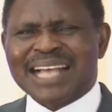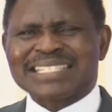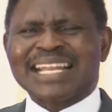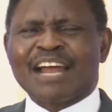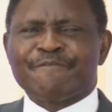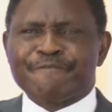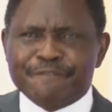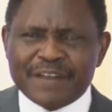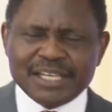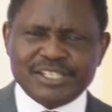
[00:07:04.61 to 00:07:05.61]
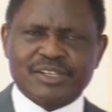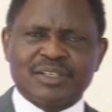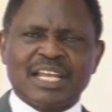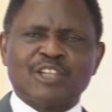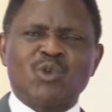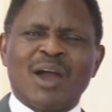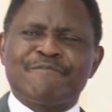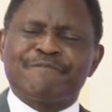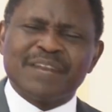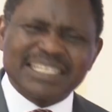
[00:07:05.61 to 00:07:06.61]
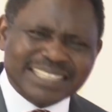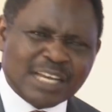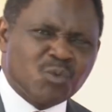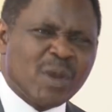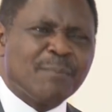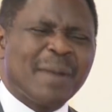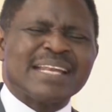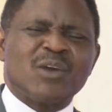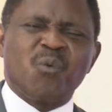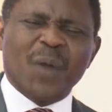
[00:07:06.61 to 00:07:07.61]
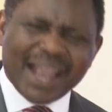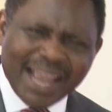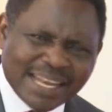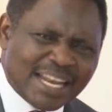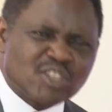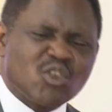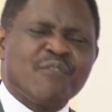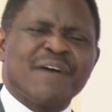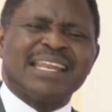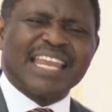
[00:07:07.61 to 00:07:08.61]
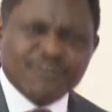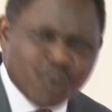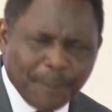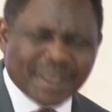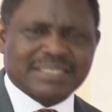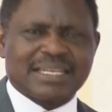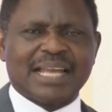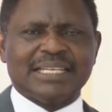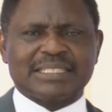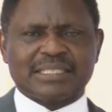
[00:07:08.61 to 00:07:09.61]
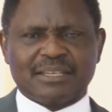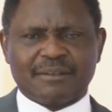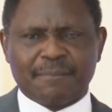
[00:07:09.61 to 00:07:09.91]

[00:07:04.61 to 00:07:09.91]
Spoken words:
as an affliction that you are afflicted with by the wickedness of an evil personality,